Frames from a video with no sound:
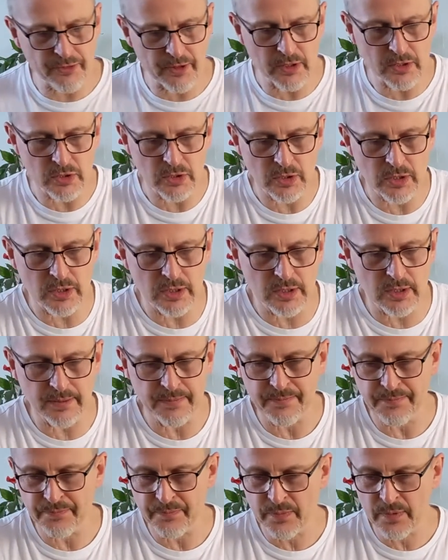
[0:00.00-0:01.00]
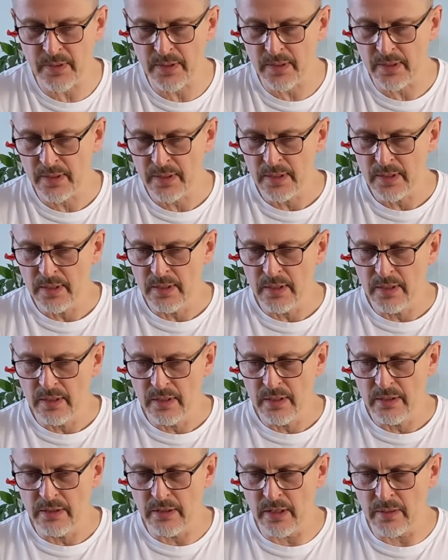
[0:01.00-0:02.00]
so good.
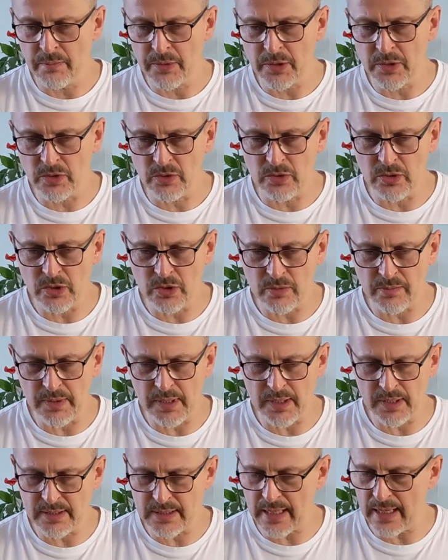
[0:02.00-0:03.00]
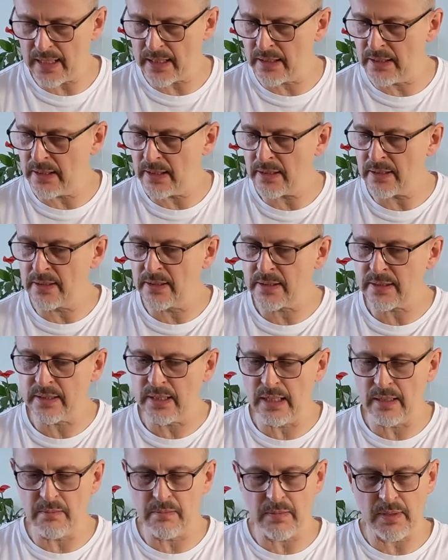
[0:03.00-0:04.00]
Number 2 should be exactly the
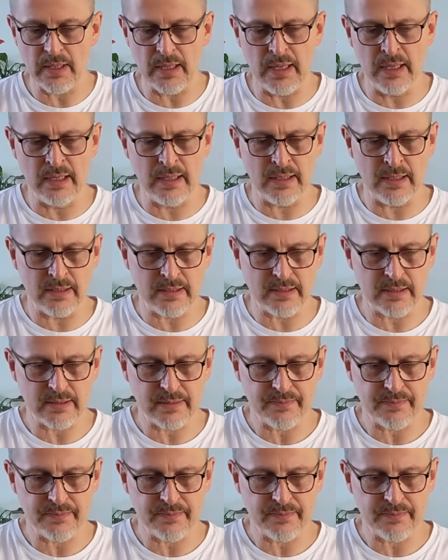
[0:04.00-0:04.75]
same, and it is.